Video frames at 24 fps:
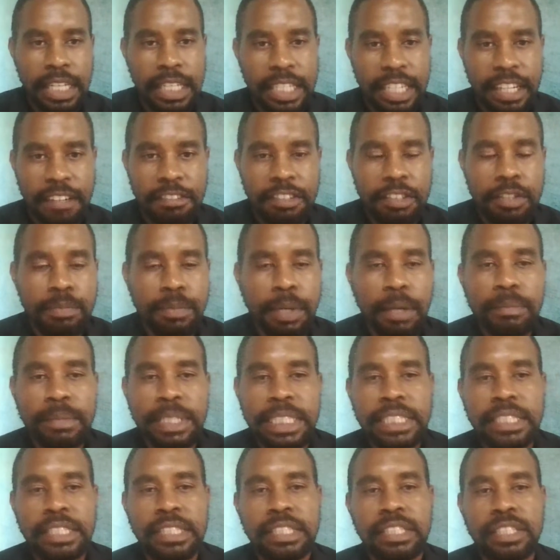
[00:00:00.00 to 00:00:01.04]
a few
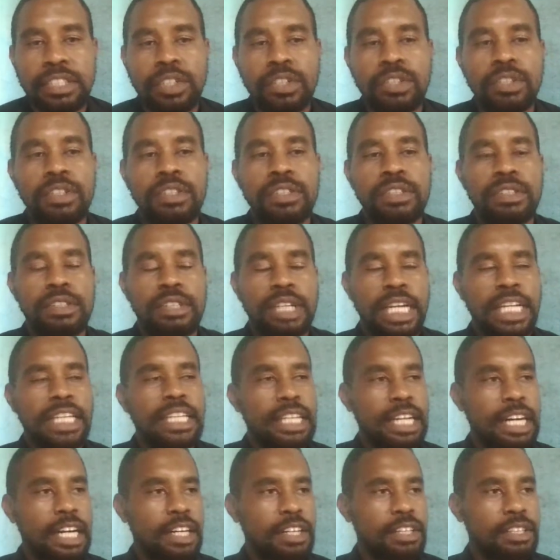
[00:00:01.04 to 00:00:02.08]
moments. So right
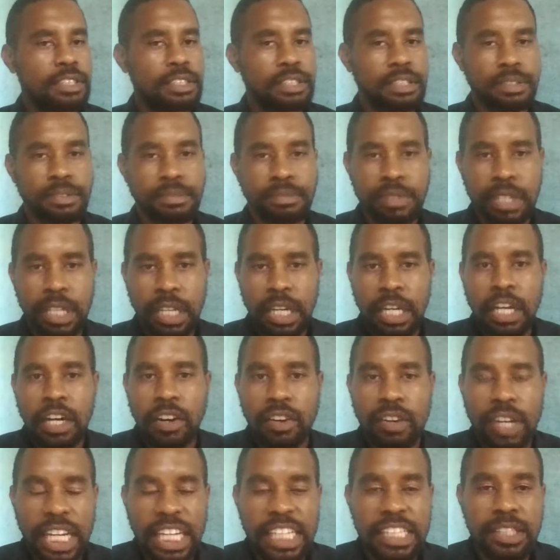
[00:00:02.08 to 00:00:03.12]
now
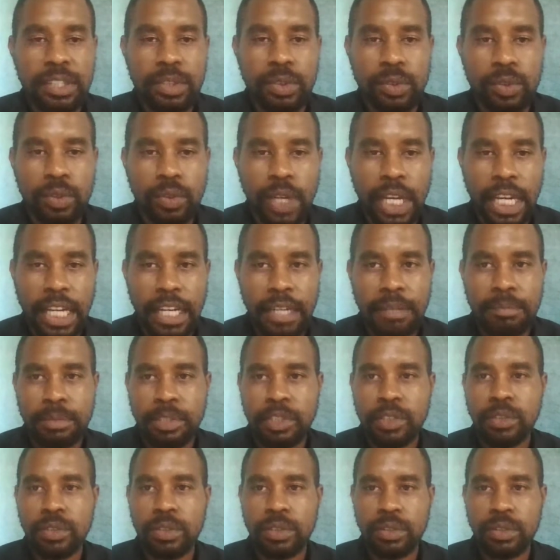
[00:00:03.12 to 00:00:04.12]
I'd like to welcome you